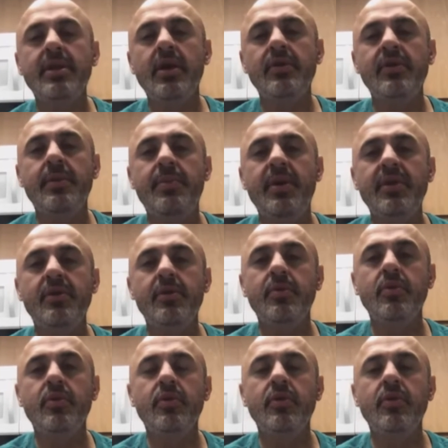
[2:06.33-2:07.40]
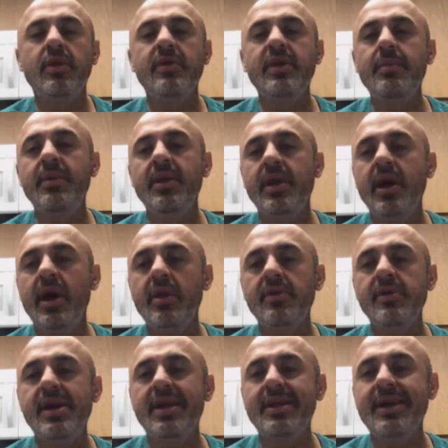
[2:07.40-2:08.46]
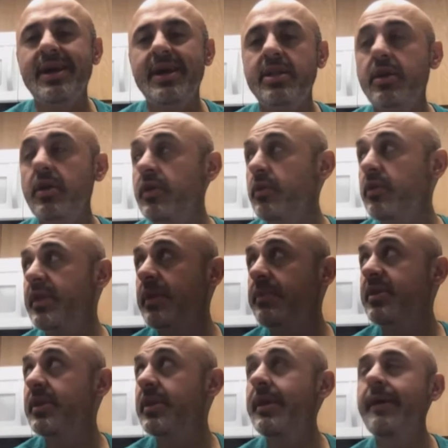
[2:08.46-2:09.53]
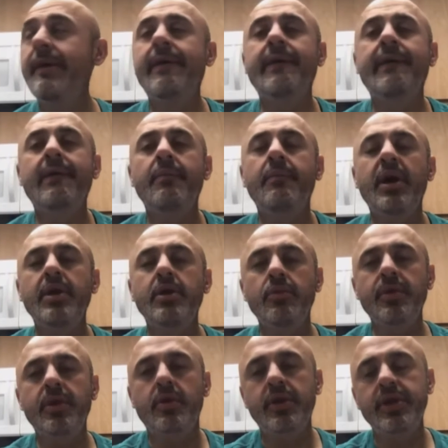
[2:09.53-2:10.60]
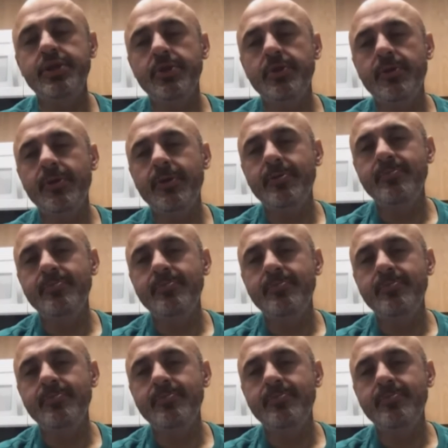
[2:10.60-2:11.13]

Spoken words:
How's that possible? So does that mean God is not God because he was tempted by human creatures?